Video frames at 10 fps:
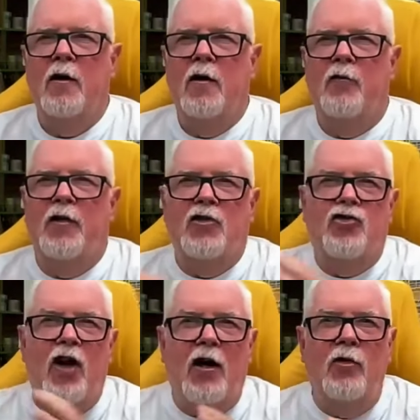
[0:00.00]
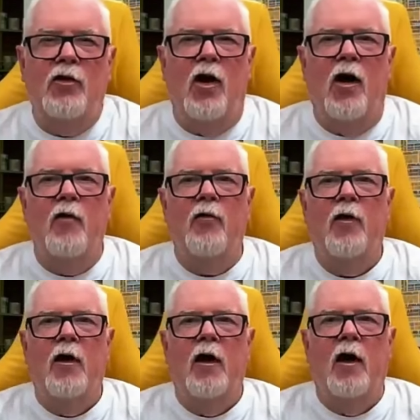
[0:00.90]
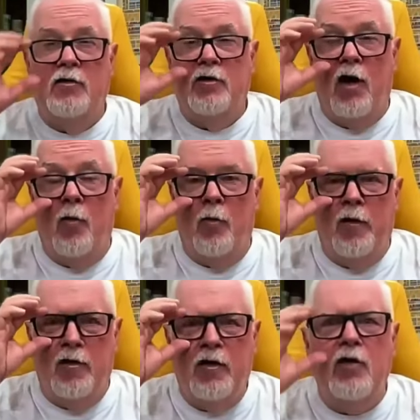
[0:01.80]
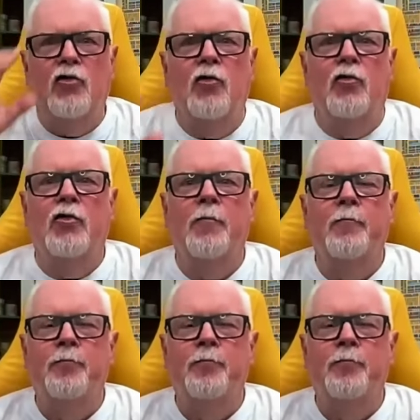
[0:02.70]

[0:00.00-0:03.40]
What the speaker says: for this shallow dive and start with the essentials.